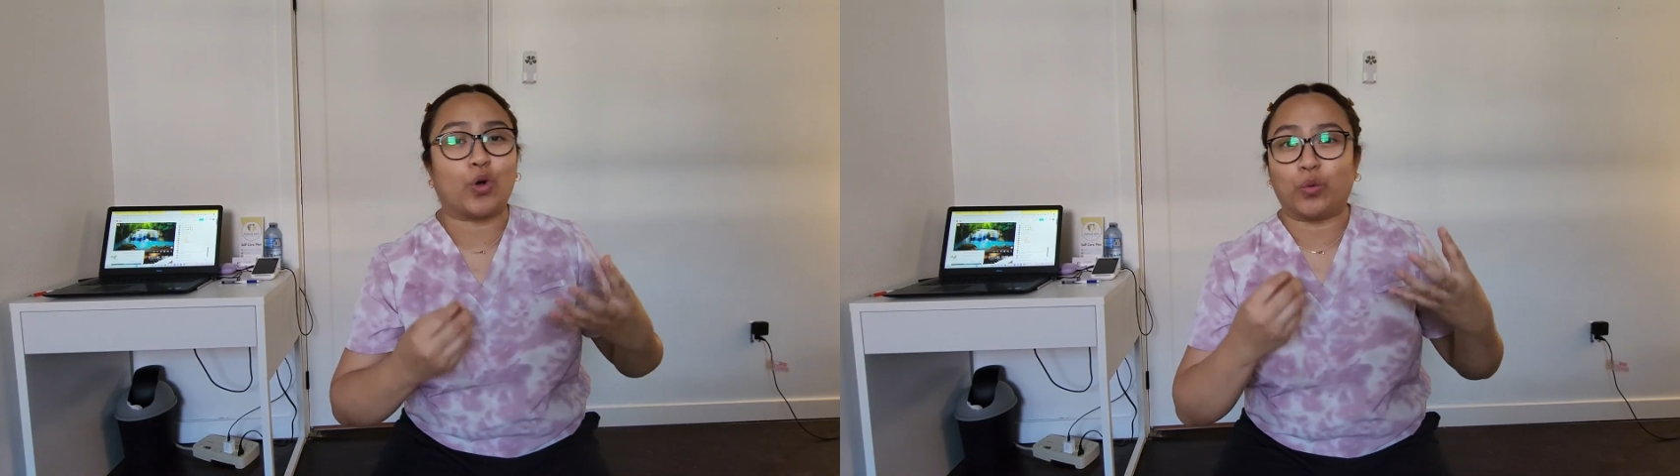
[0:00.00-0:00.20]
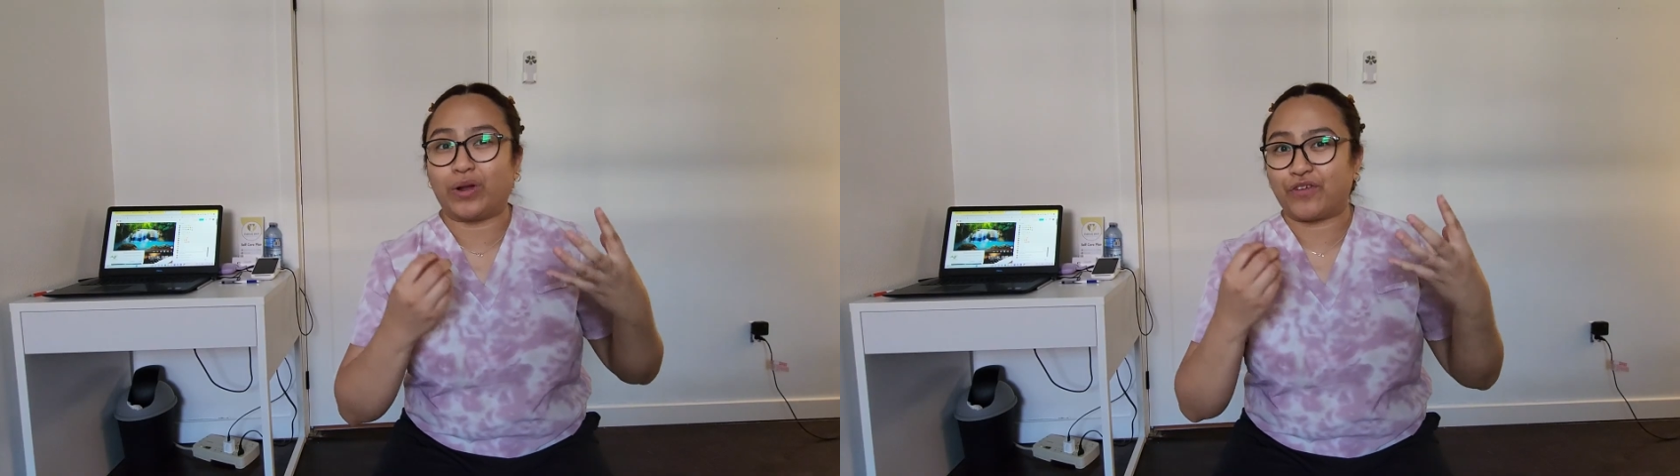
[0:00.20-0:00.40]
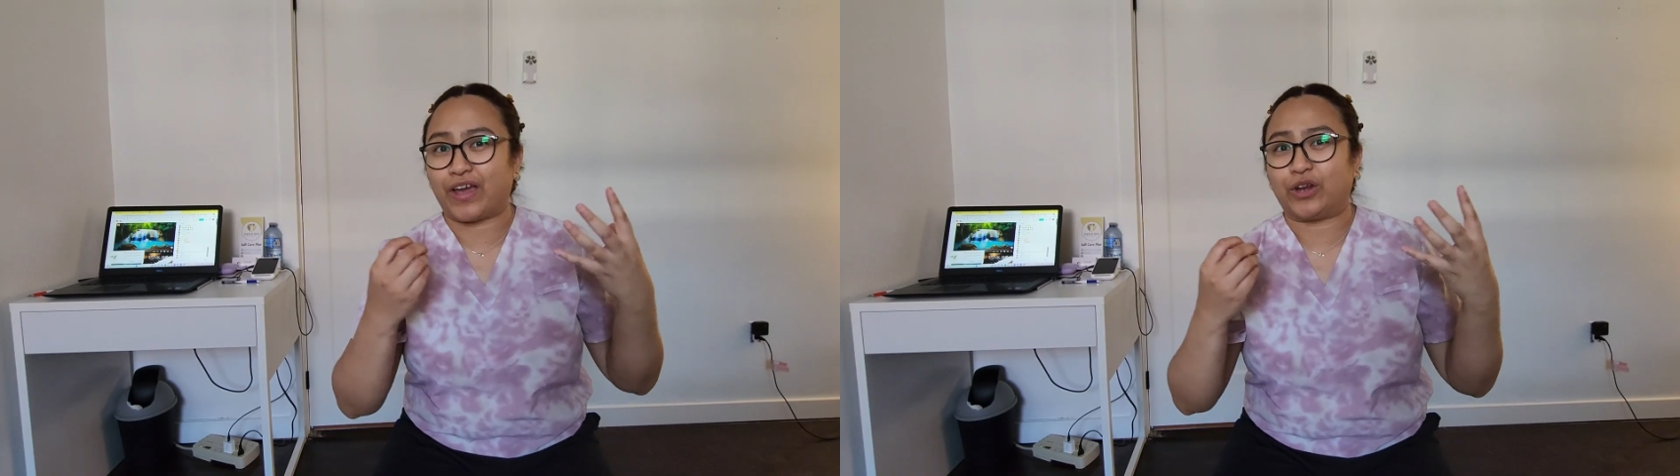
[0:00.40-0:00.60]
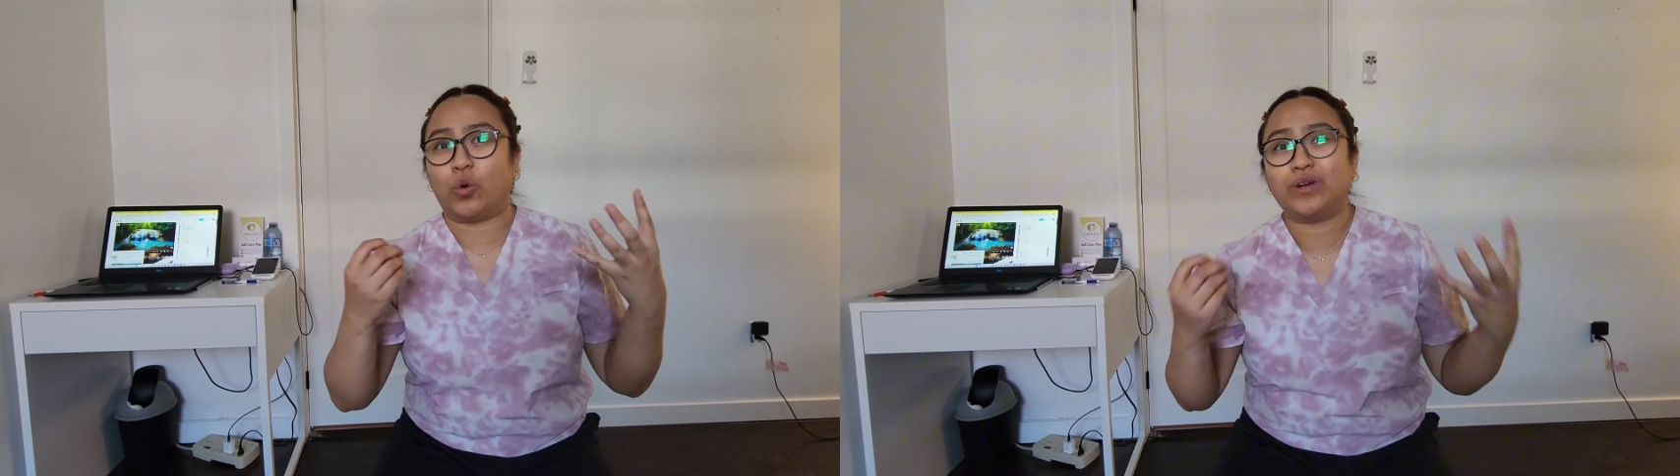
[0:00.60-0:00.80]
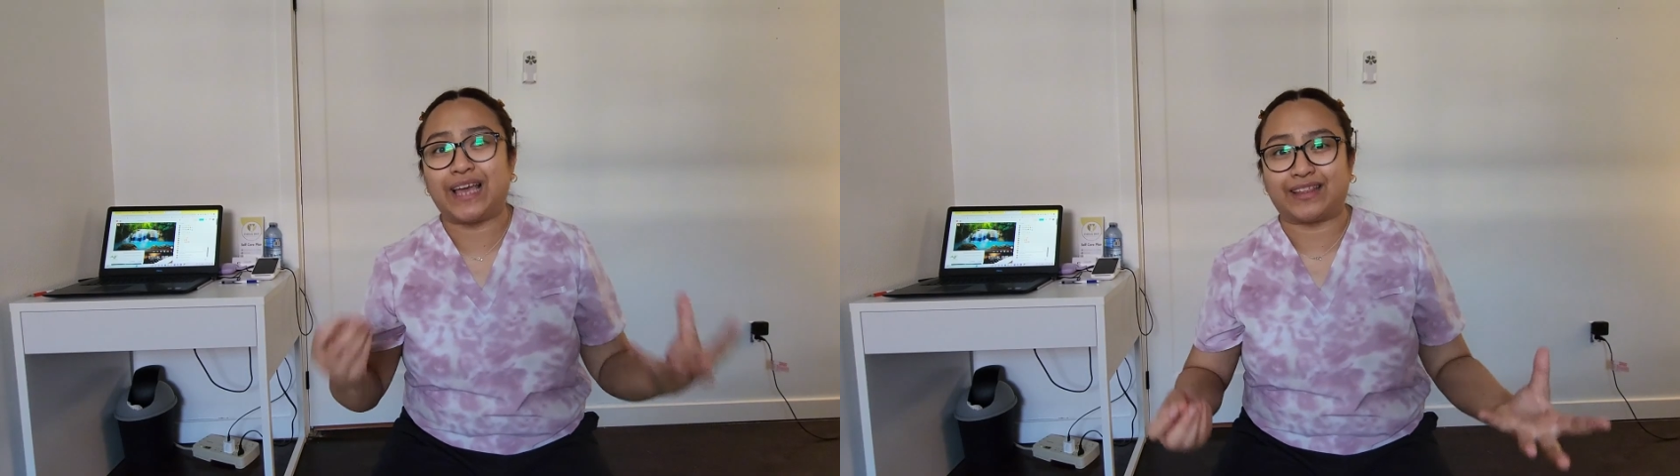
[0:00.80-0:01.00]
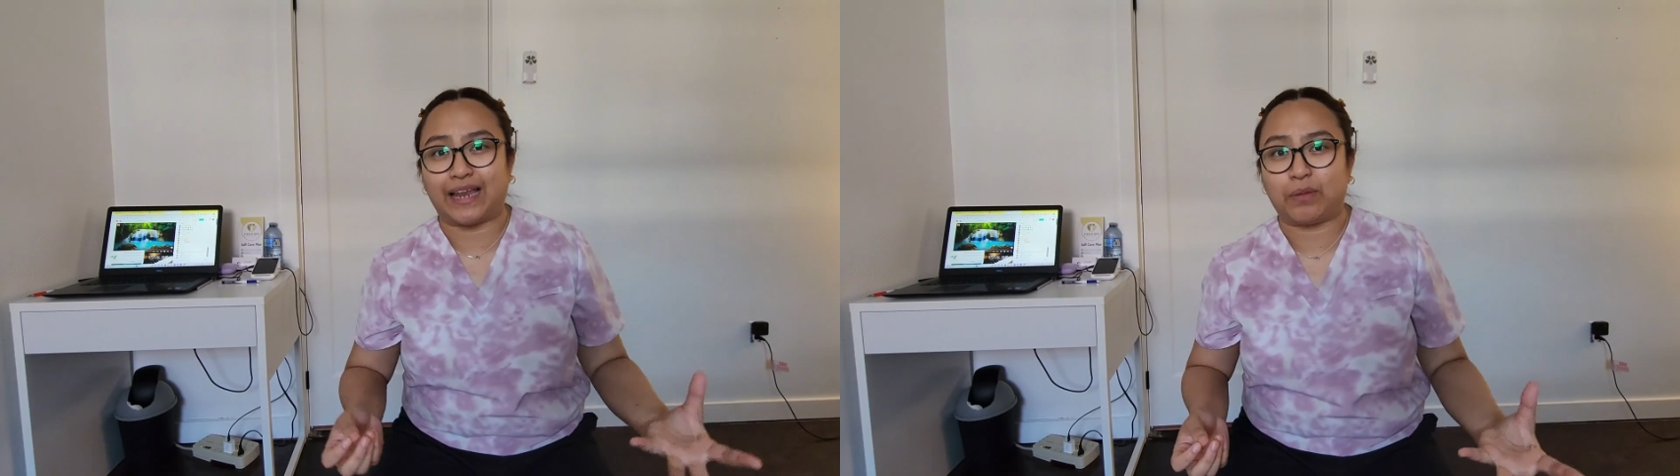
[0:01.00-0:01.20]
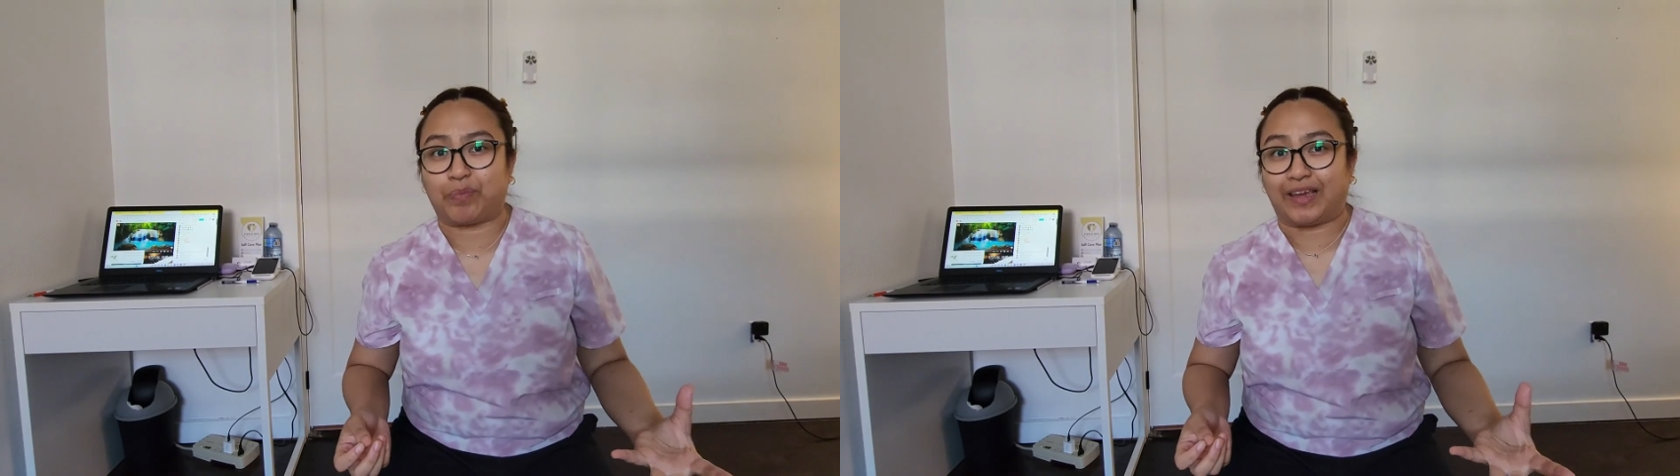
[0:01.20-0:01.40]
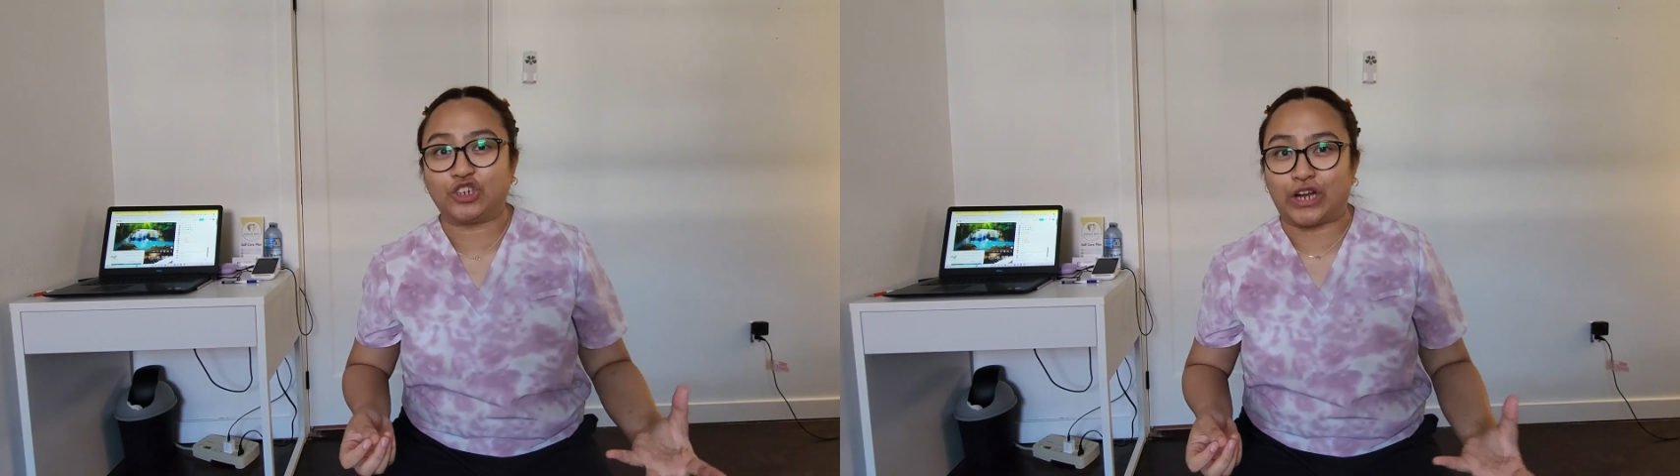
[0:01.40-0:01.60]
Or what if you don't get any
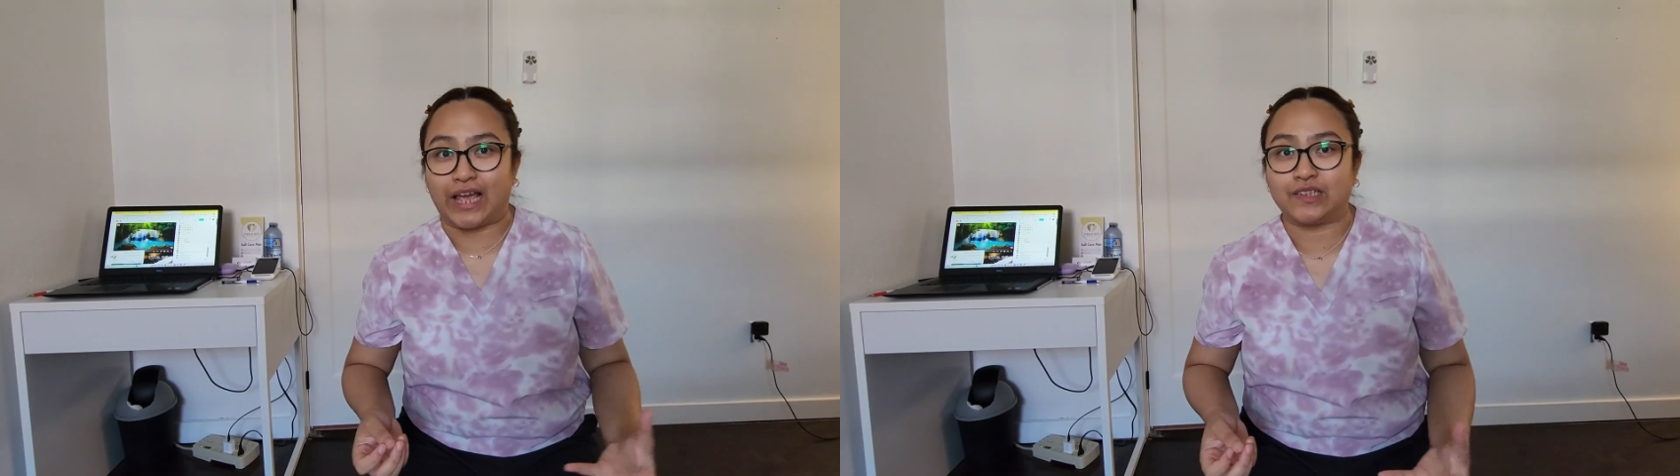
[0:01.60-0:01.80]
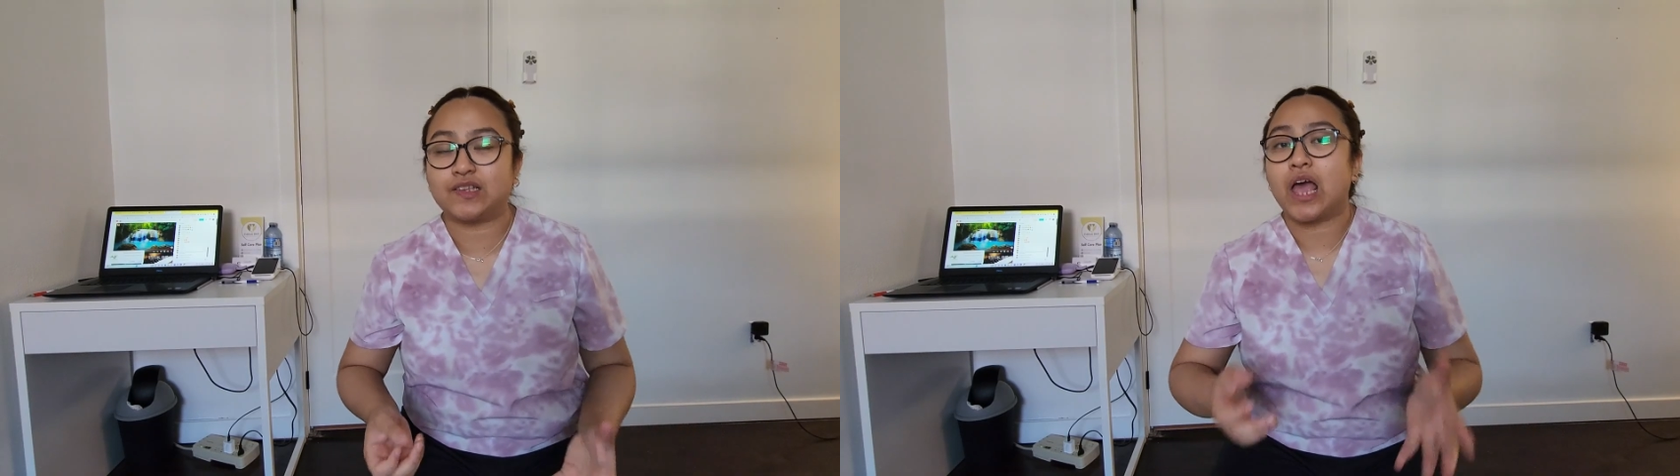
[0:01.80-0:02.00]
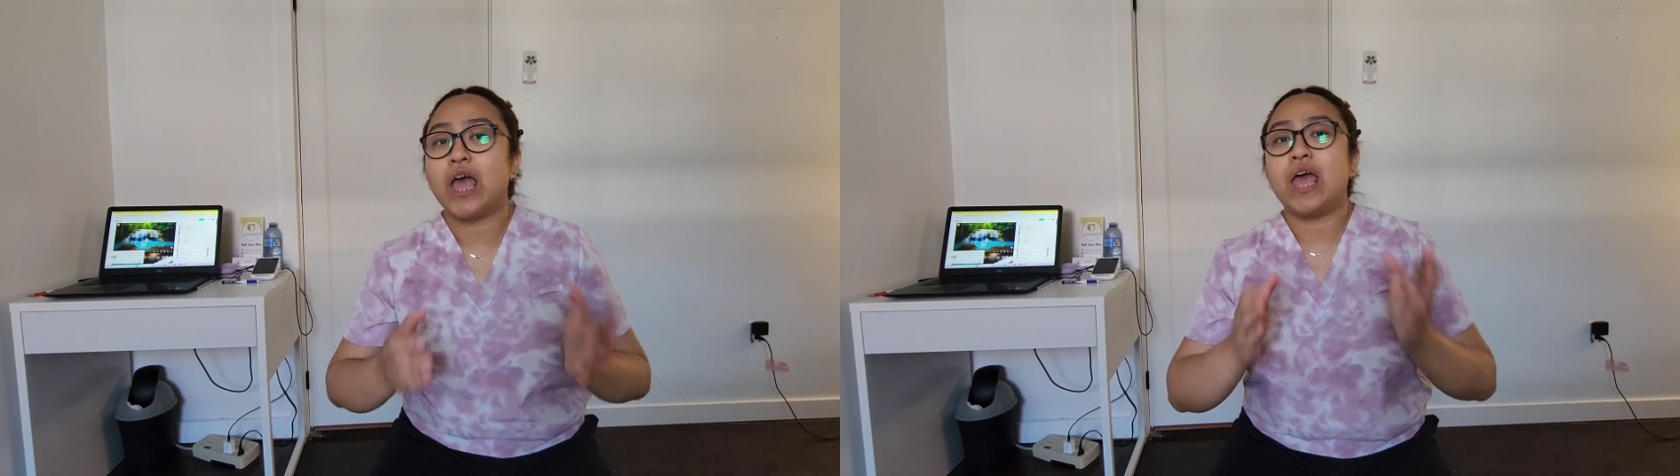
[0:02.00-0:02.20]
patients?